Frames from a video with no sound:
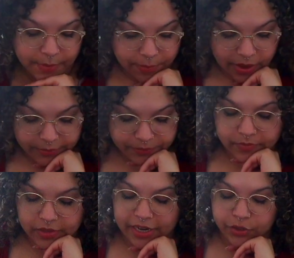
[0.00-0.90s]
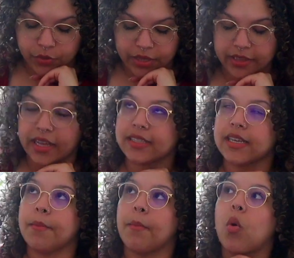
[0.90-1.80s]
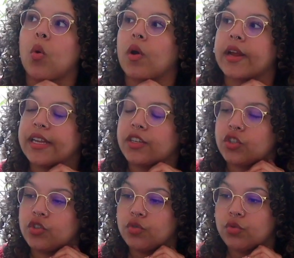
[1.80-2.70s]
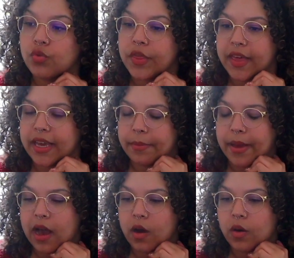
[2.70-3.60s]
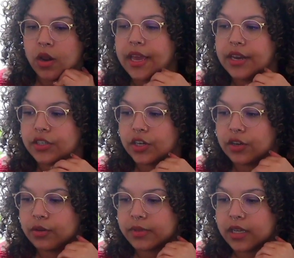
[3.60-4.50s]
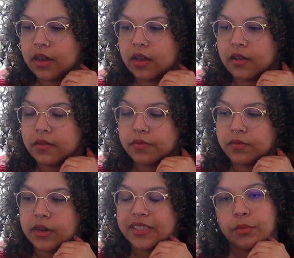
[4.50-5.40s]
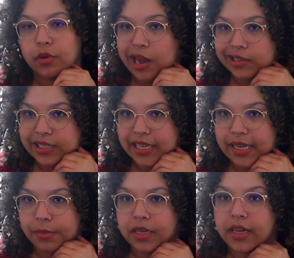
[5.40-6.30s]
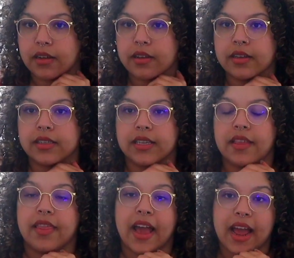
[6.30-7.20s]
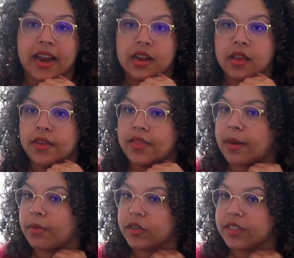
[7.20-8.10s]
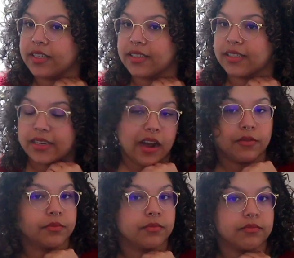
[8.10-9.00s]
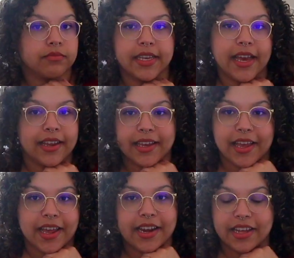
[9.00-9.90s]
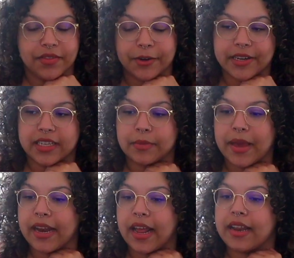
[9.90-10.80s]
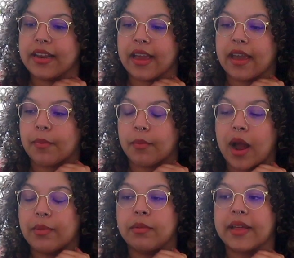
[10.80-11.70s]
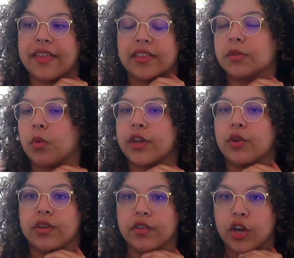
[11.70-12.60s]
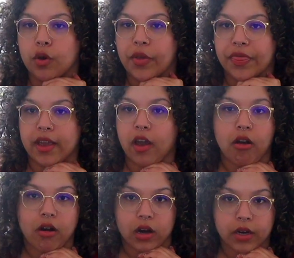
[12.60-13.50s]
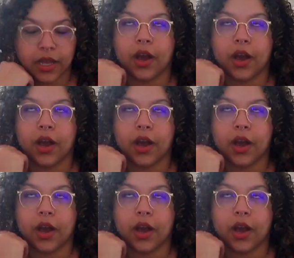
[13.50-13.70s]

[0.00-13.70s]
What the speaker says: But I do think that's important to think about in terms of reciprocity, because in that person is not getting any of their needs met, and they probably at this point don't even know what they are.